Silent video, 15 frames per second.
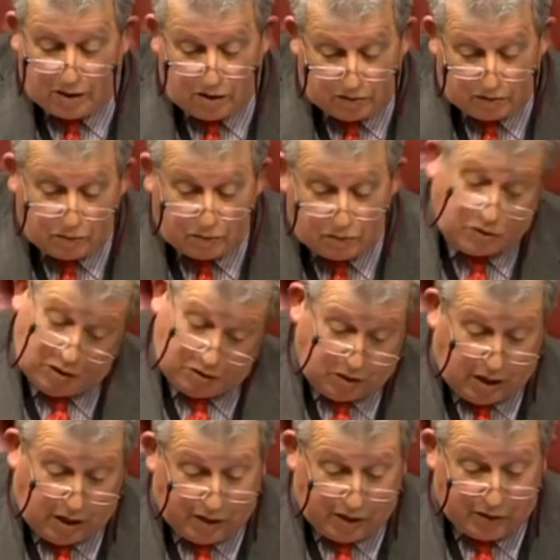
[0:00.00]
not
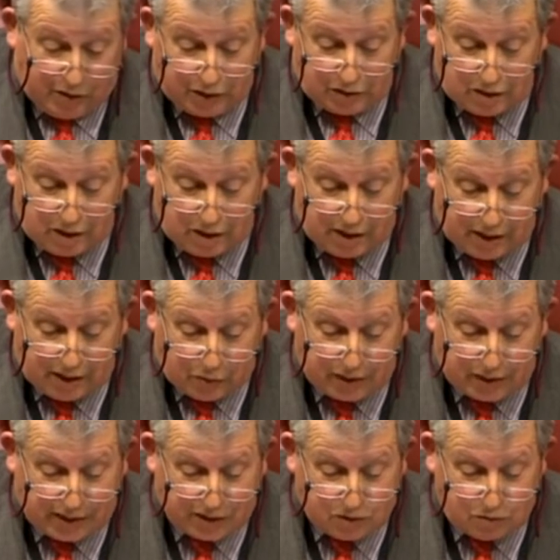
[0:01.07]
only on
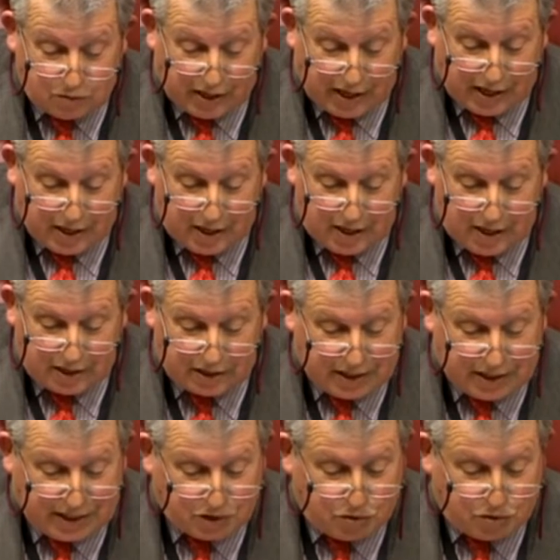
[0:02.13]
liquid
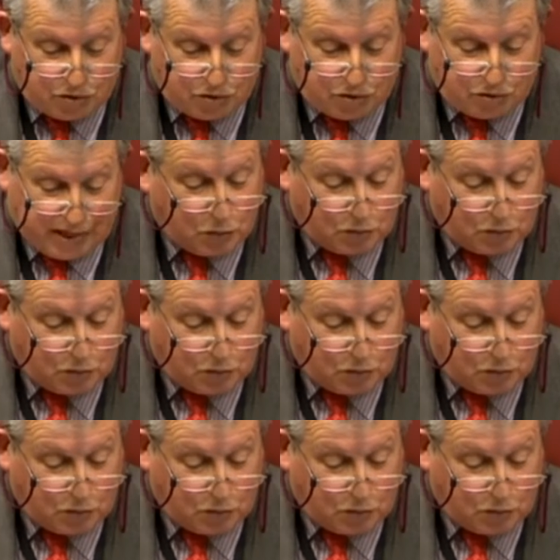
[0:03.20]
natural gas,